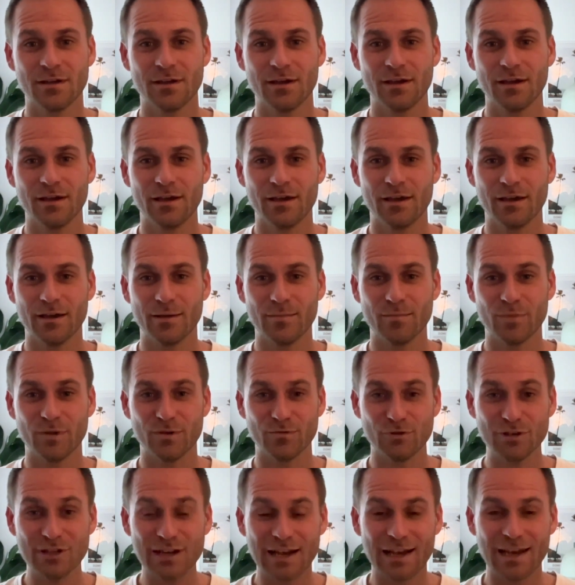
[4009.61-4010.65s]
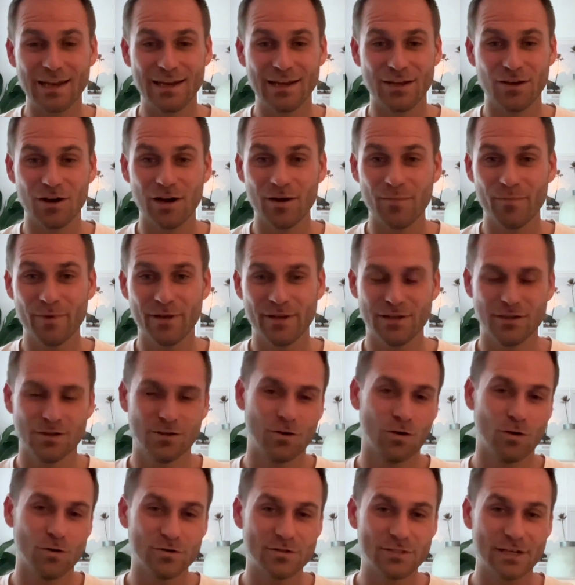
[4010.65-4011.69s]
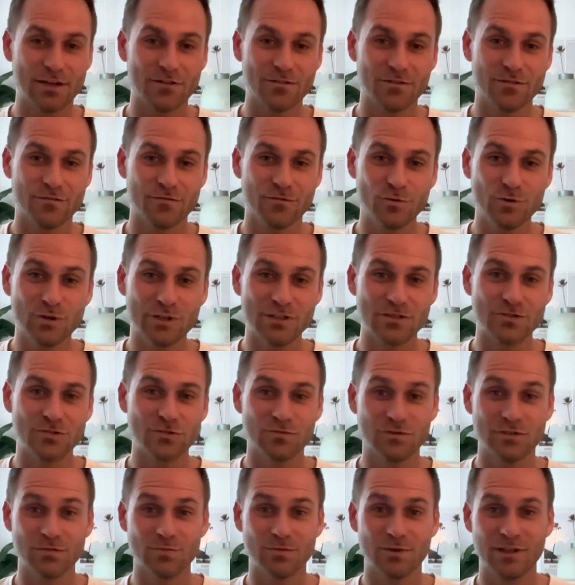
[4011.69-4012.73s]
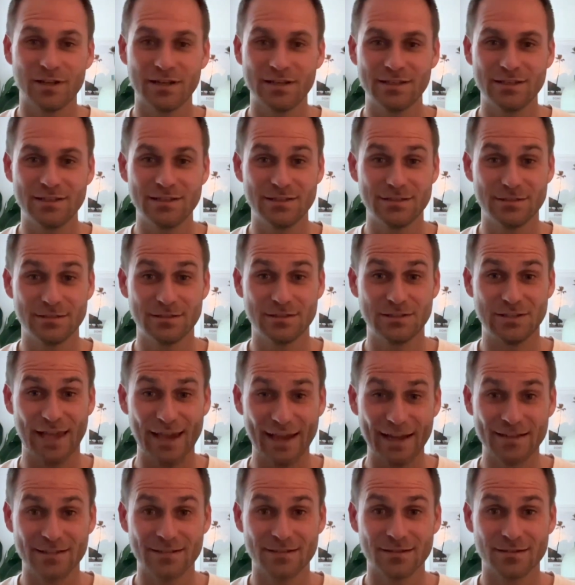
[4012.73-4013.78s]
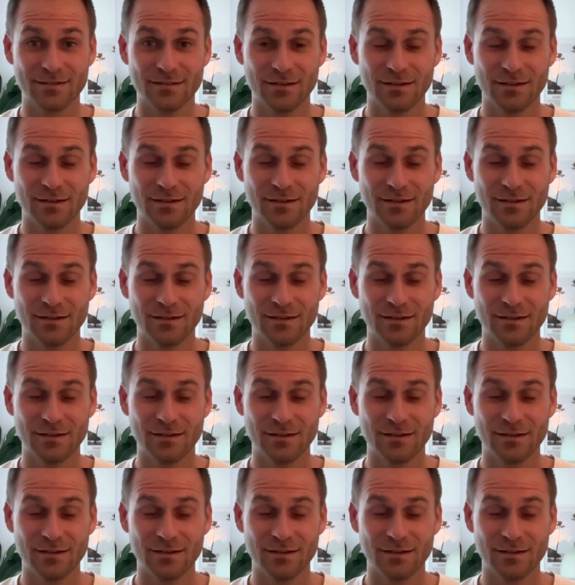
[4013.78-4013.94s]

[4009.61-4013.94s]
But really cleaning up, and he calls out the food industry as well, and he's jacked.